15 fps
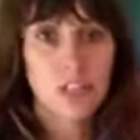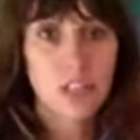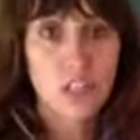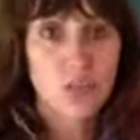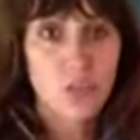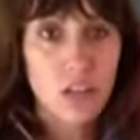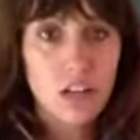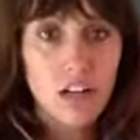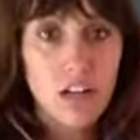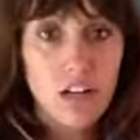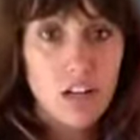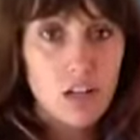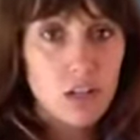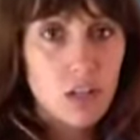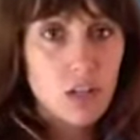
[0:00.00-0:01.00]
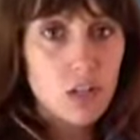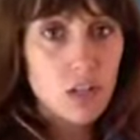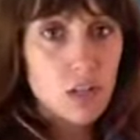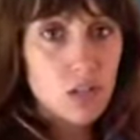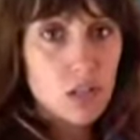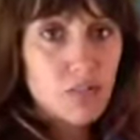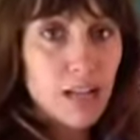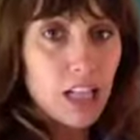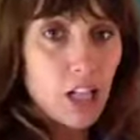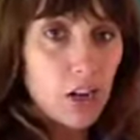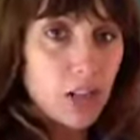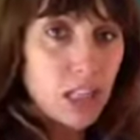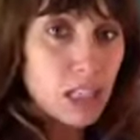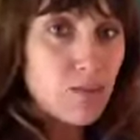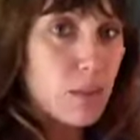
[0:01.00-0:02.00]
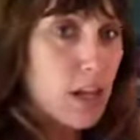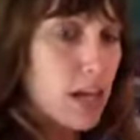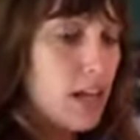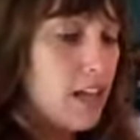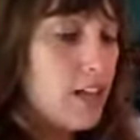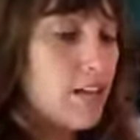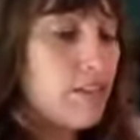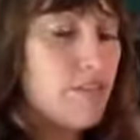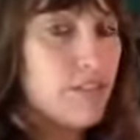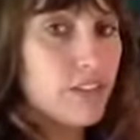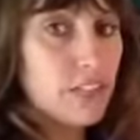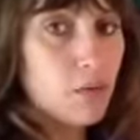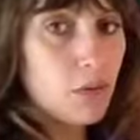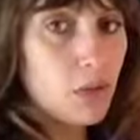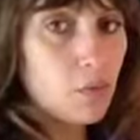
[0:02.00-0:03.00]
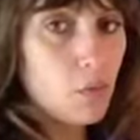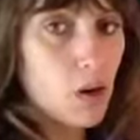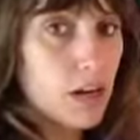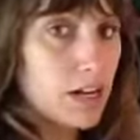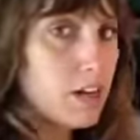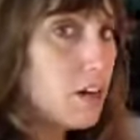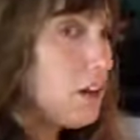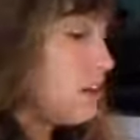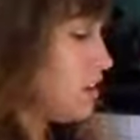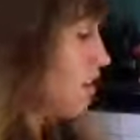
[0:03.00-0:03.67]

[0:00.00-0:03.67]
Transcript: to store it, so I just use my largest pot, fill it with water.